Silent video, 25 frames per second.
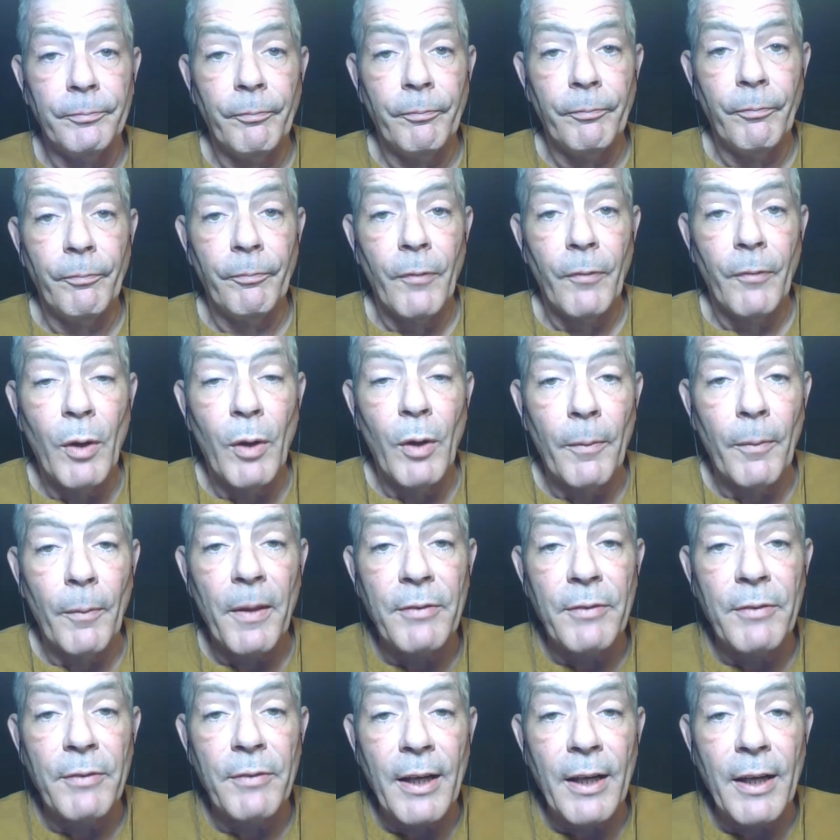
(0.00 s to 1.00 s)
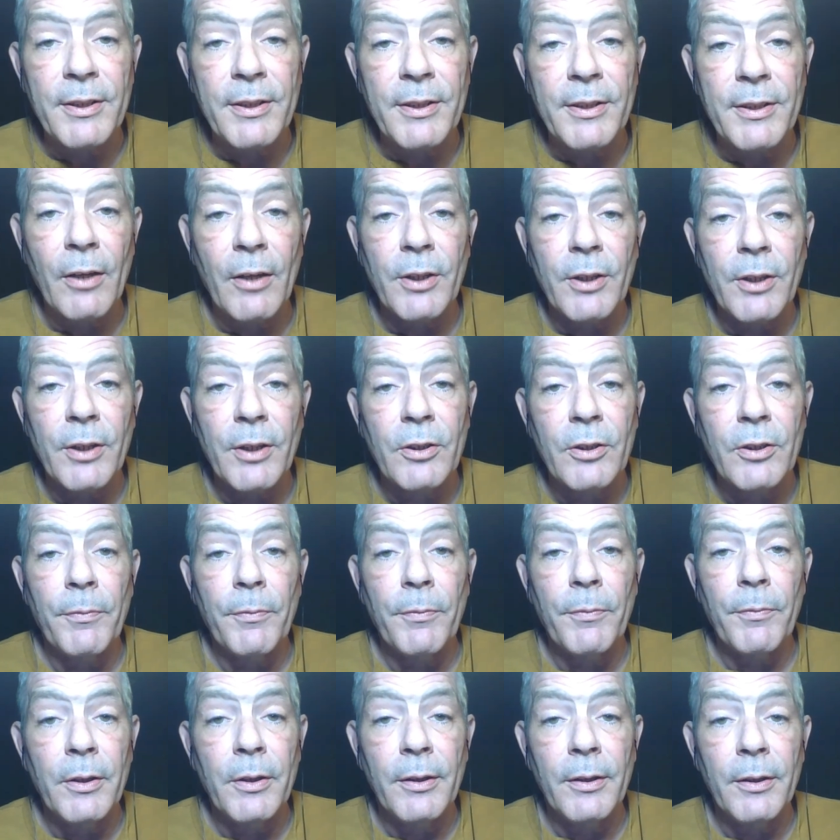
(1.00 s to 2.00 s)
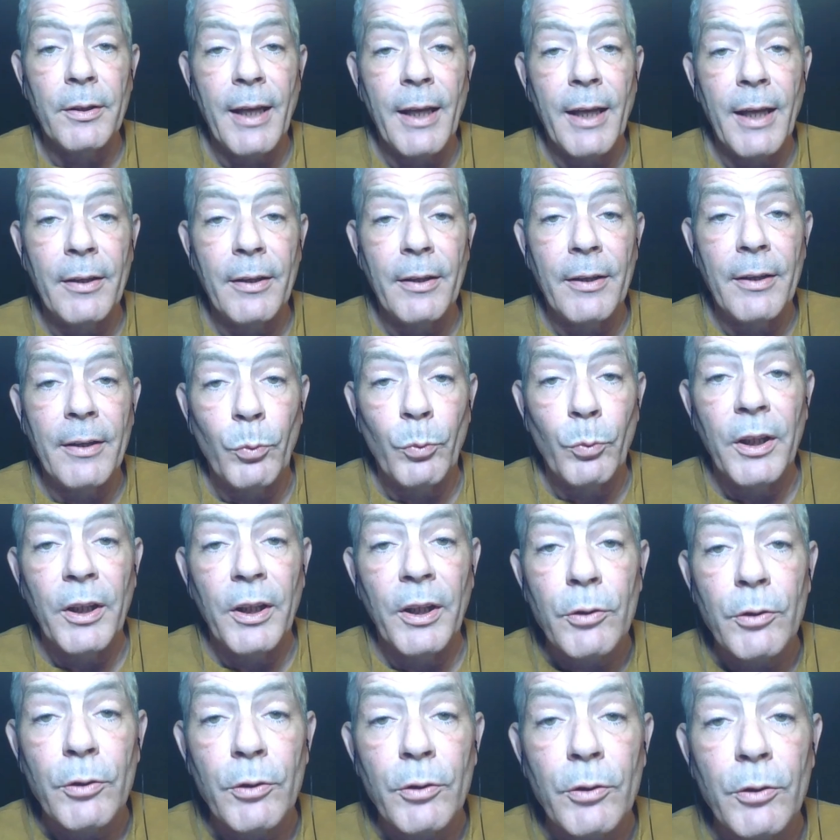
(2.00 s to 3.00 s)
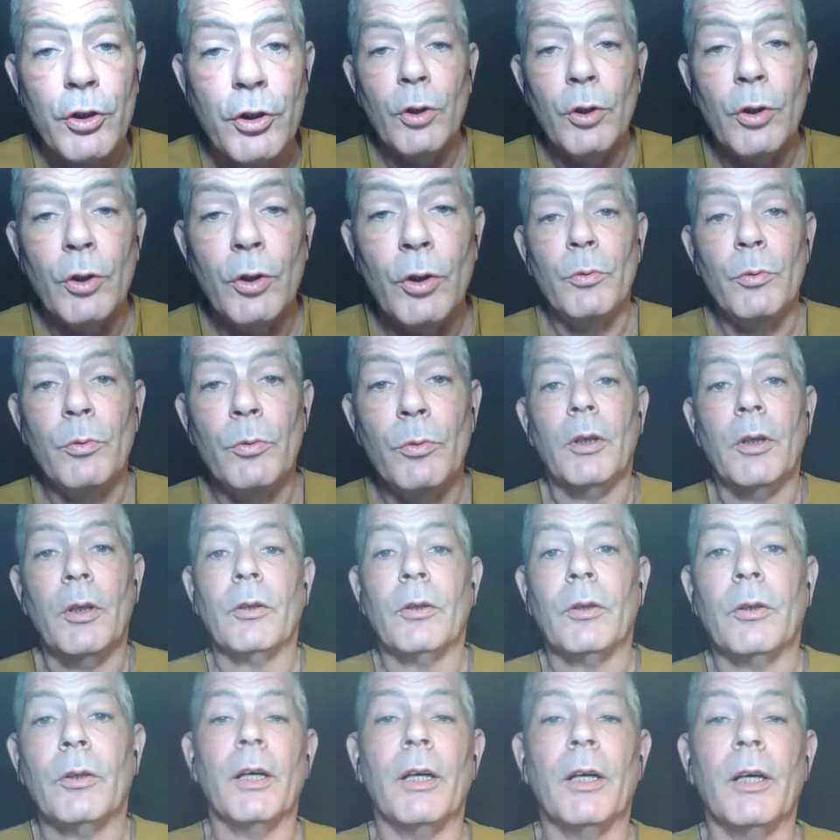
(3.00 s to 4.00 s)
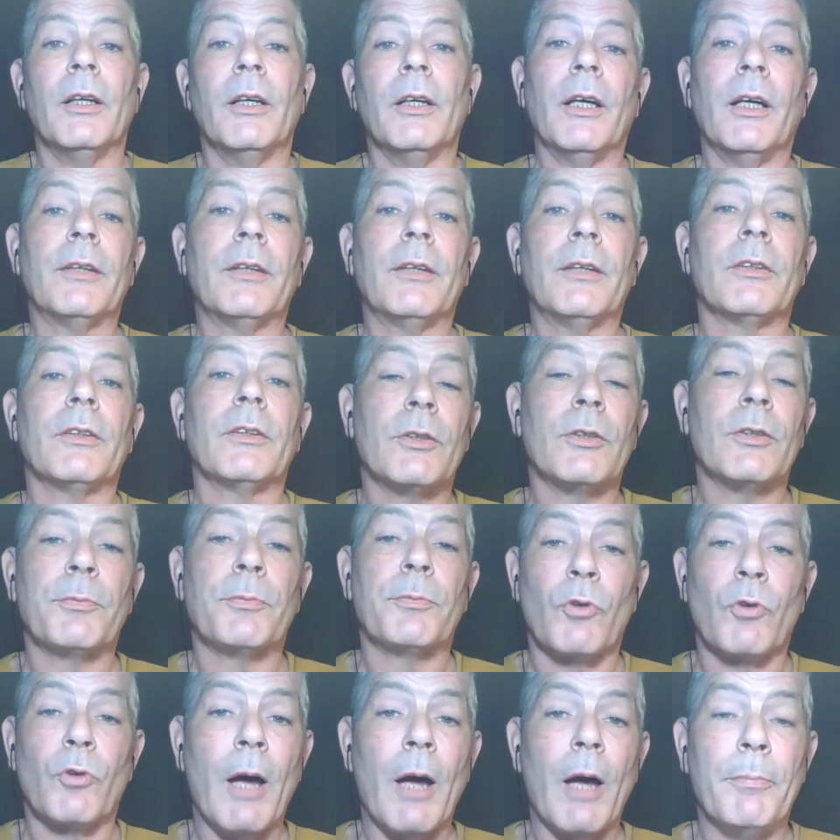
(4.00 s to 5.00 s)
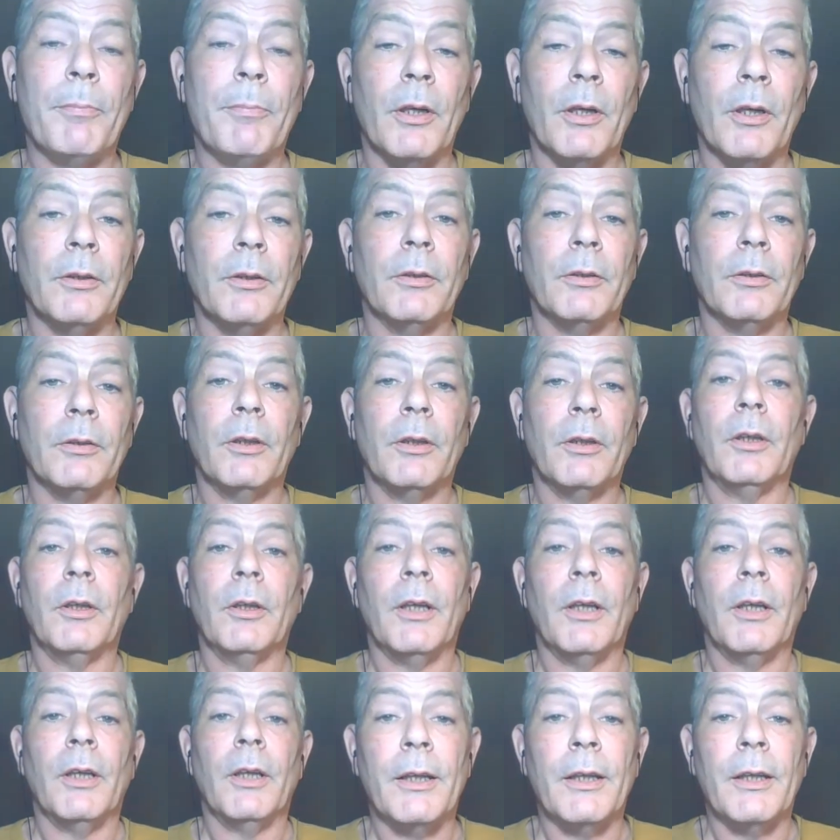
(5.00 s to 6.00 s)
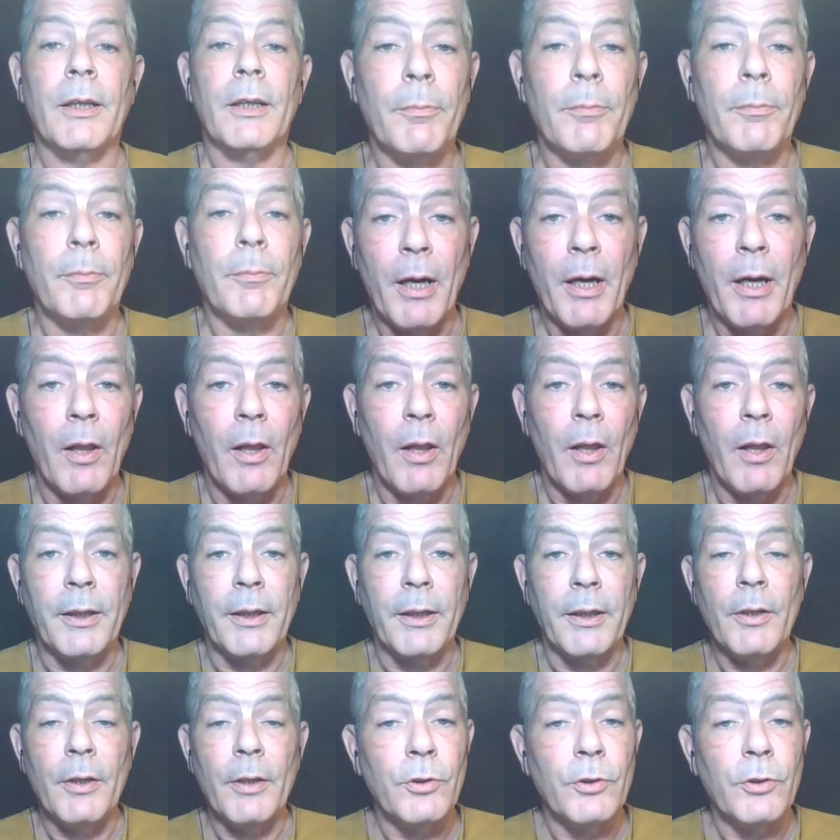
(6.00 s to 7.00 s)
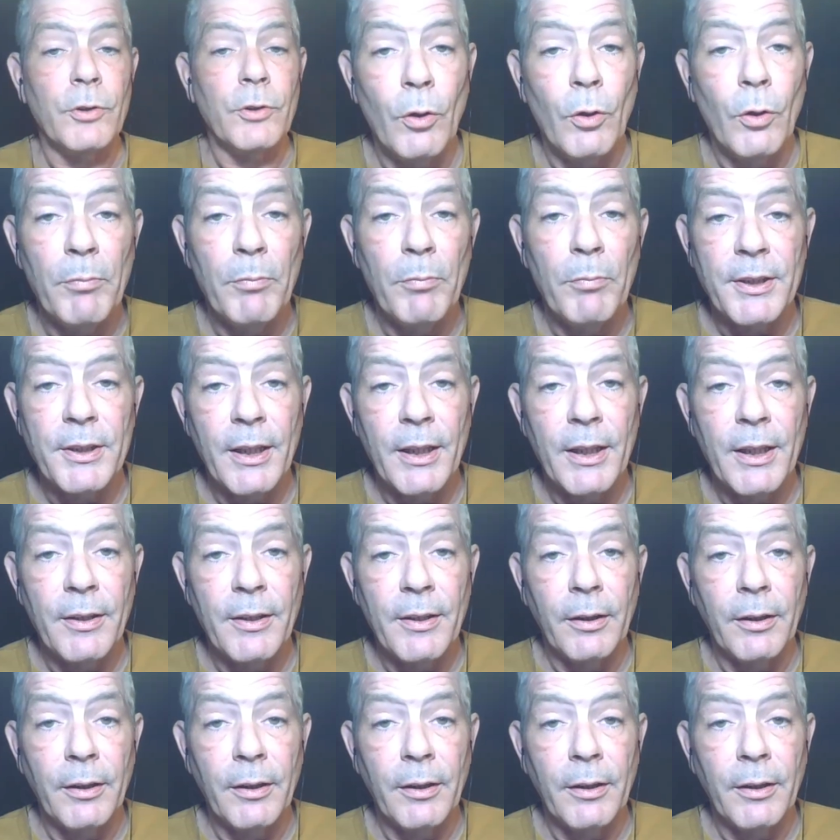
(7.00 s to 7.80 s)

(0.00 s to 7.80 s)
Well, if that sounds like something that would interest you, okay, hit the subscribe button, hit the bell icon so you don't miss anything.